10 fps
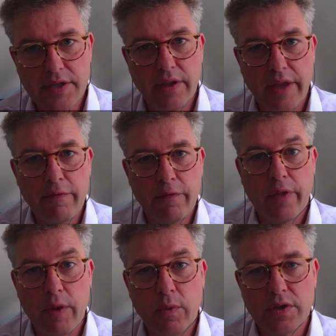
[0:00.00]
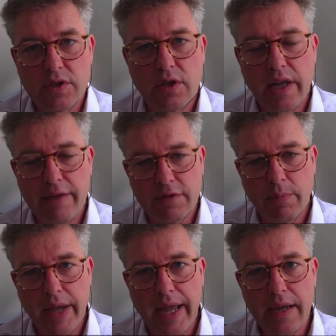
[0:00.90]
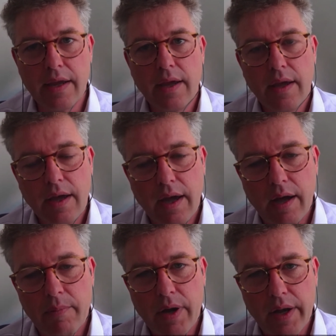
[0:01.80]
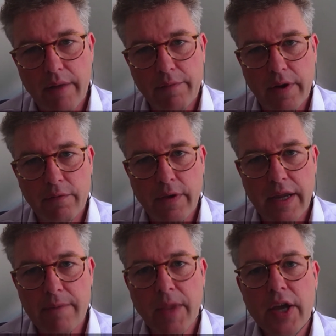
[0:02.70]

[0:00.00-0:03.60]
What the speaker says: and therefore they would still have to pay an upfront fee.